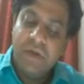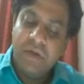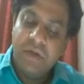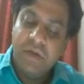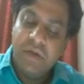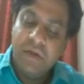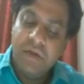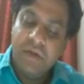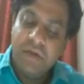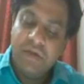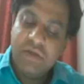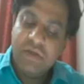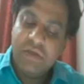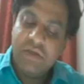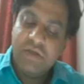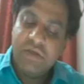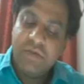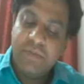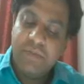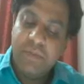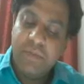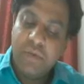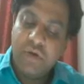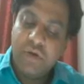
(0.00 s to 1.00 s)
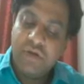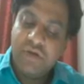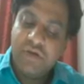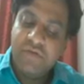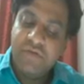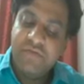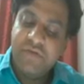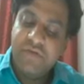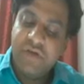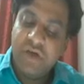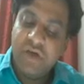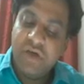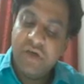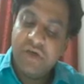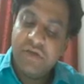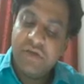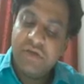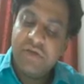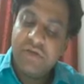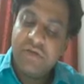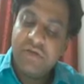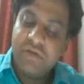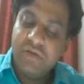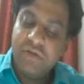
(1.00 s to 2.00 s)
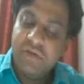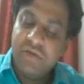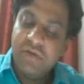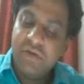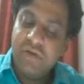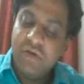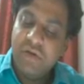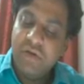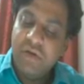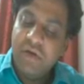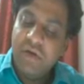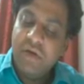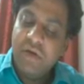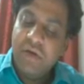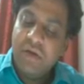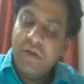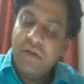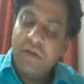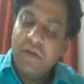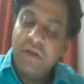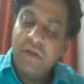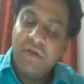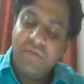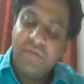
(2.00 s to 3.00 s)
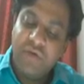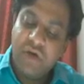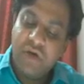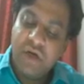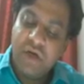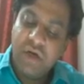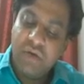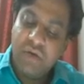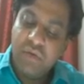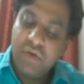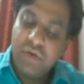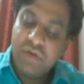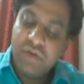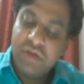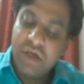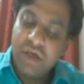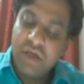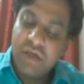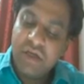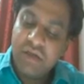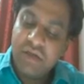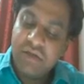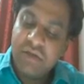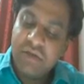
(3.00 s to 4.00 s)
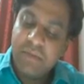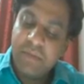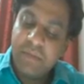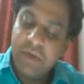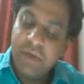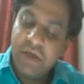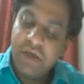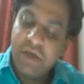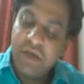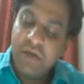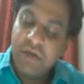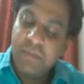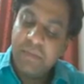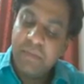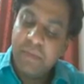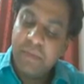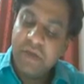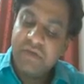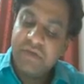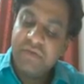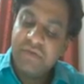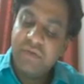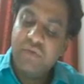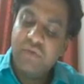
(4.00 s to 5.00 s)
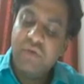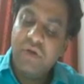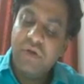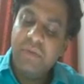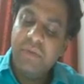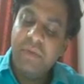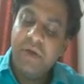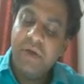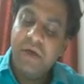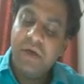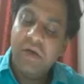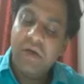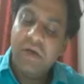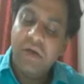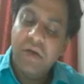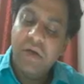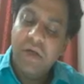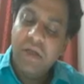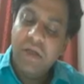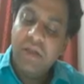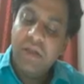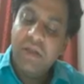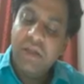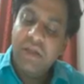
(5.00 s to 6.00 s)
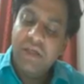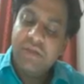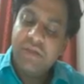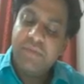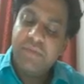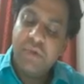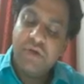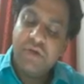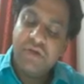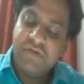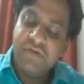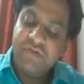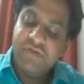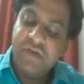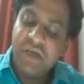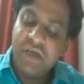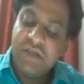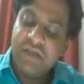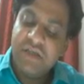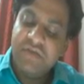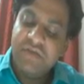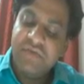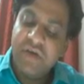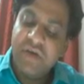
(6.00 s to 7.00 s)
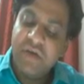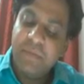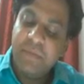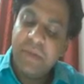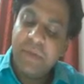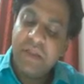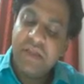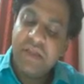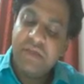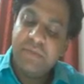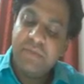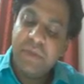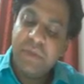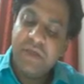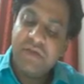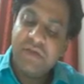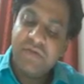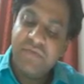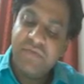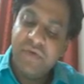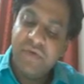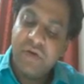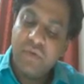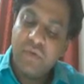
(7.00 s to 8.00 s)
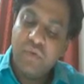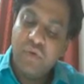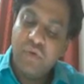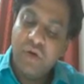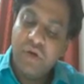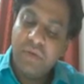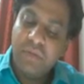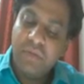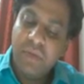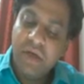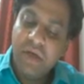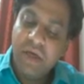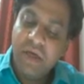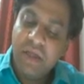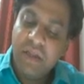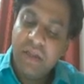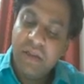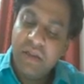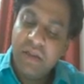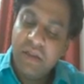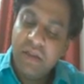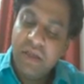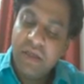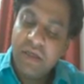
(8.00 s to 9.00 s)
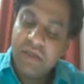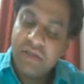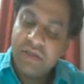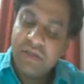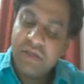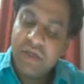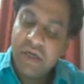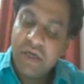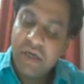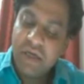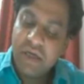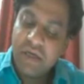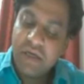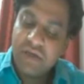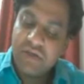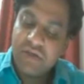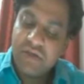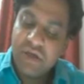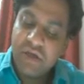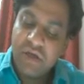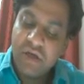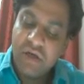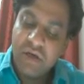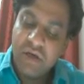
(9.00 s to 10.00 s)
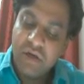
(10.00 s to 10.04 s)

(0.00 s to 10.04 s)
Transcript: this is positive charge, then what I'll do is I'll simply keep plus 1 coulomb here. These positive charges will repel this plus 1 coulomb in this direction.